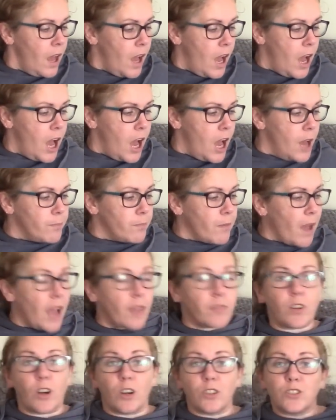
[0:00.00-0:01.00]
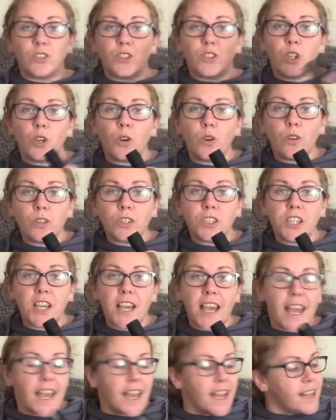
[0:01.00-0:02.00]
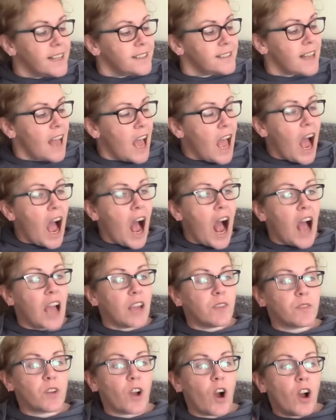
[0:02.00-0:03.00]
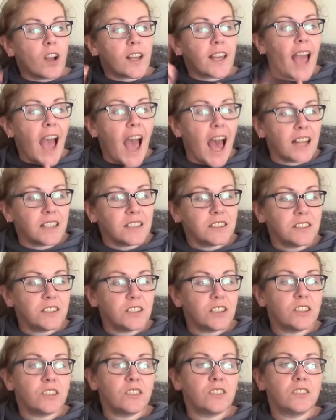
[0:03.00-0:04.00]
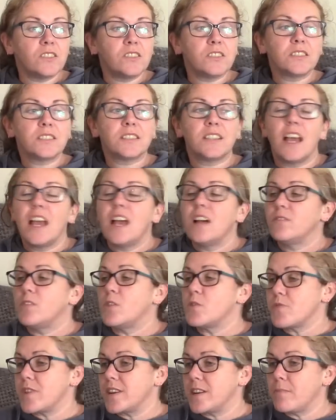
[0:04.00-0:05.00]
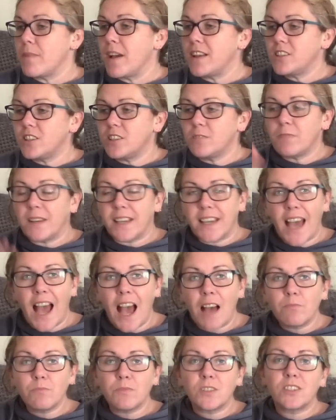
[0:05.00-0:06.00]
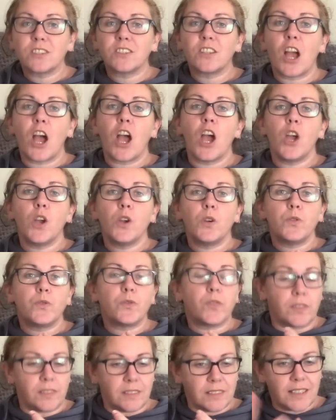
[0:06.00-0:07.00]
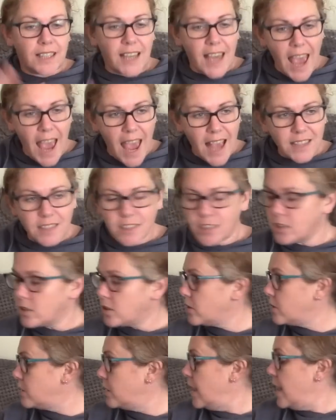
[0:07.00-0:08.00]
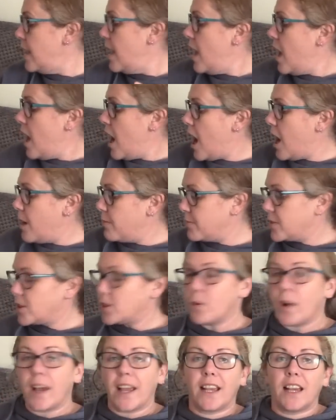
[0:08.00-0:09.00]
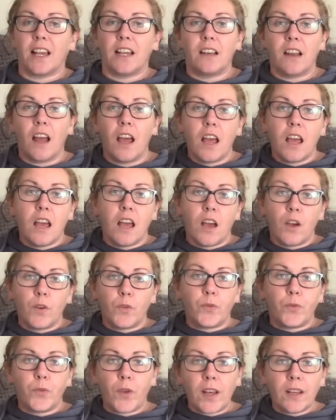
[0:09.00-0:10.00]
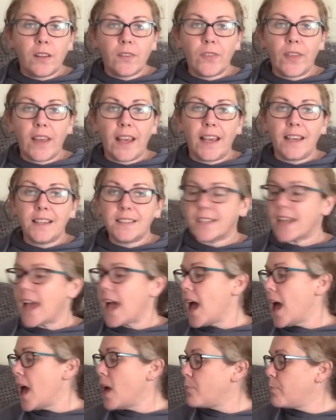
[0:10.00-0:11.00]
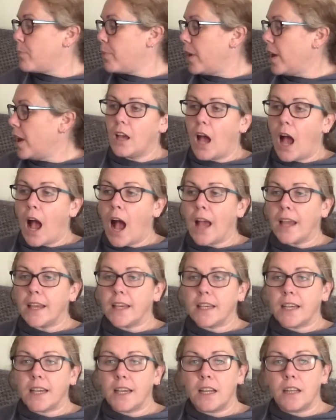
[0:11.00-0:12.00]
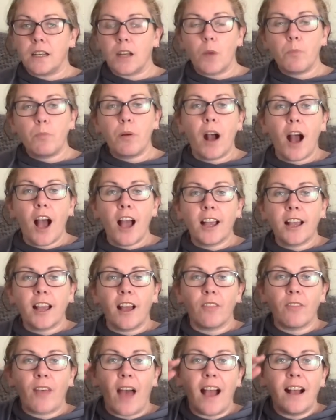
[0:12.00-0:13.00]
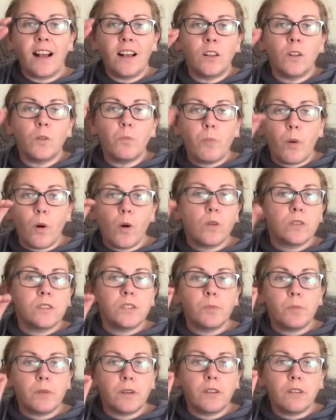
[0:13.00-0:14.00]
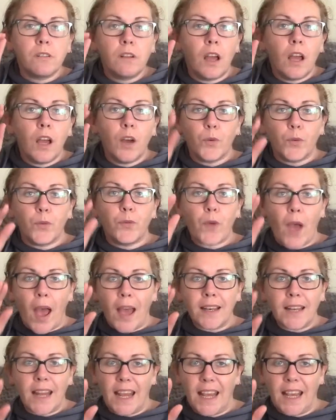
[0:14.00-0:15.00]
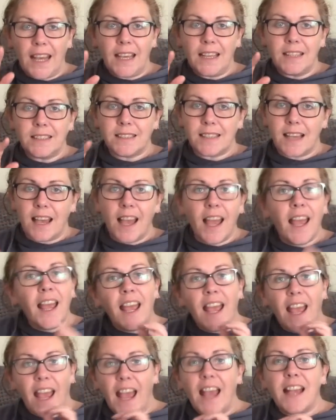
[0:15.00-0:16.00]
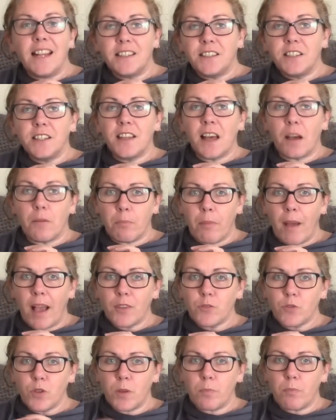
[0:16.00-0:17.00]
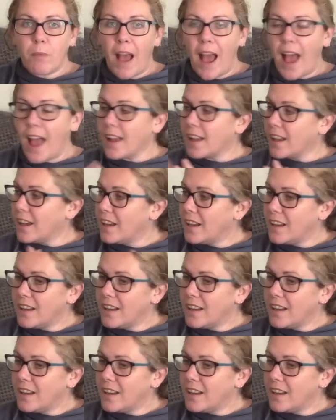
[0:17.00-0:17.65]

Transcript: I've got torches, I've got candles, I've already mentioned my camp stove and kettle, so I can fill these up. I can plug that little portable fan heater into that battery pack